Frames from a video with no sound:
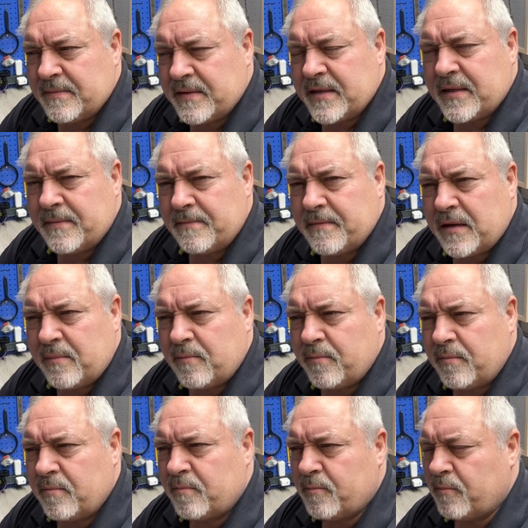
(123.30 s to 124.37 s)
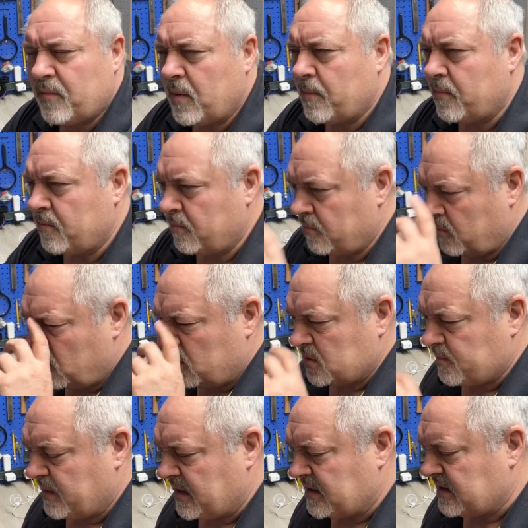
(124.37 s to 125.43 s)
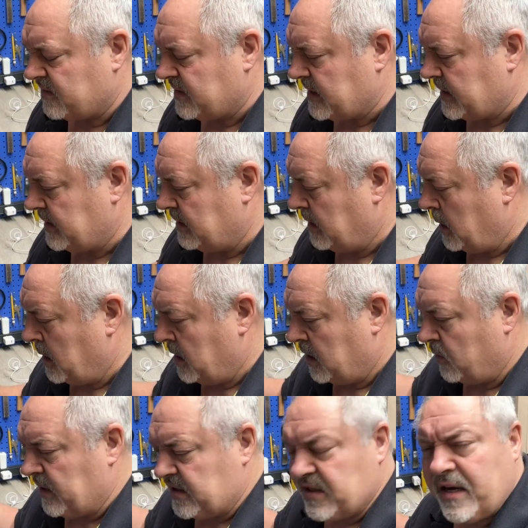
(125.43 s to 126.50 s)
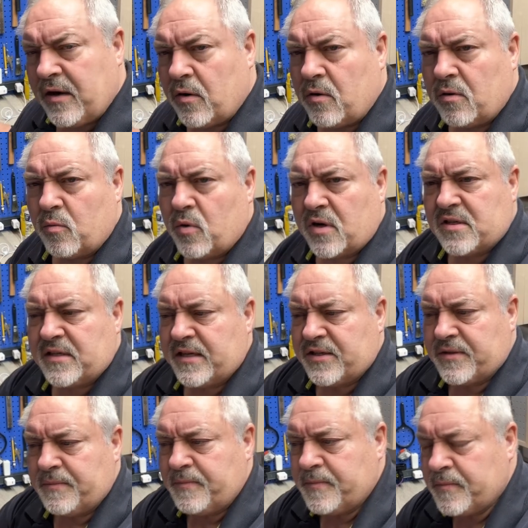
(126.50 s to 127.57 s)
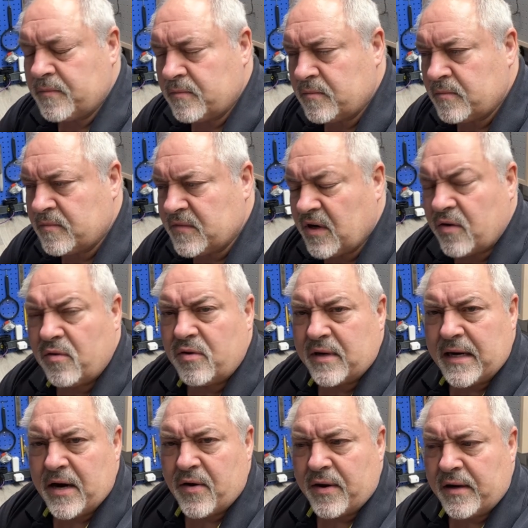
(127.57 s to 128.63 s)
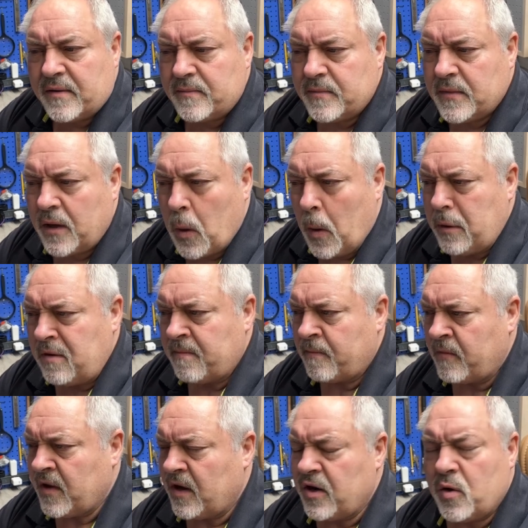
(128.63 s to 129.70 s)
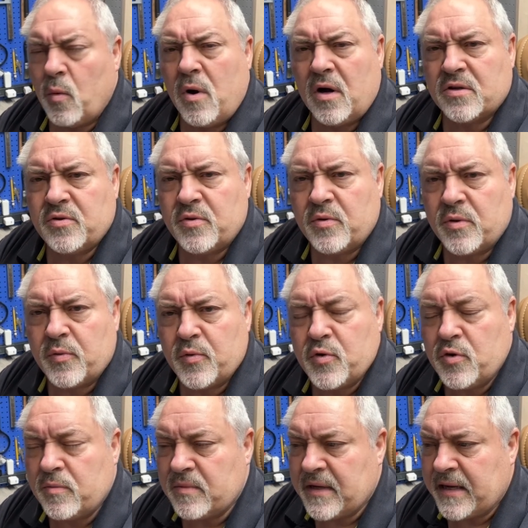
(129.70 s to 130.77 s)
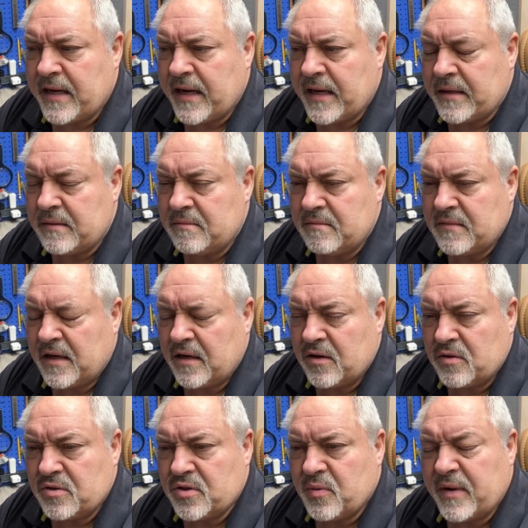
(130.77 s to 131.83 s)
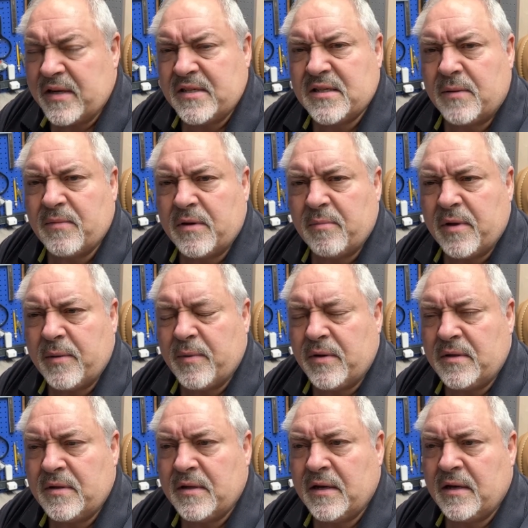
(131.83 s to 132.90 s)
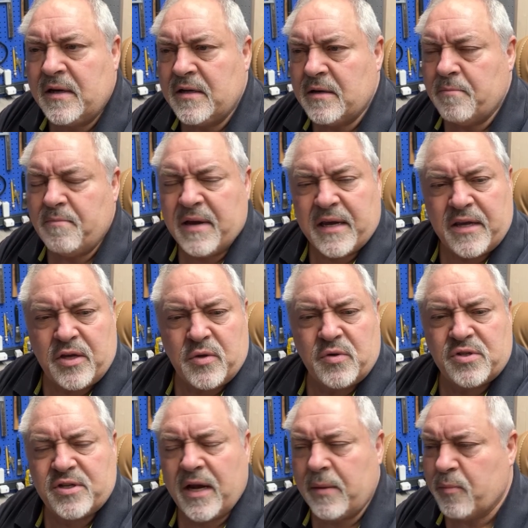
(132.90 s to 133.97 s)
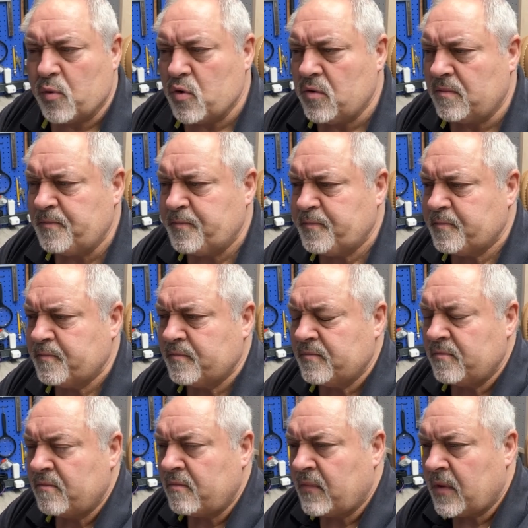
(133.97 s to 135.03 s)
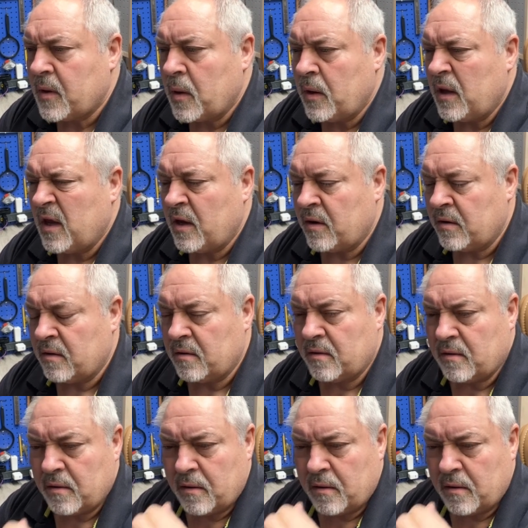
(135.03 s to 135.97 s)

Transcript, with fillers: Yeah, I'm, I'm almost positive of that. And we each had our own workstation, our own area. And you walked into a room that had, I don't know, 20 something people, big U-shaped room. And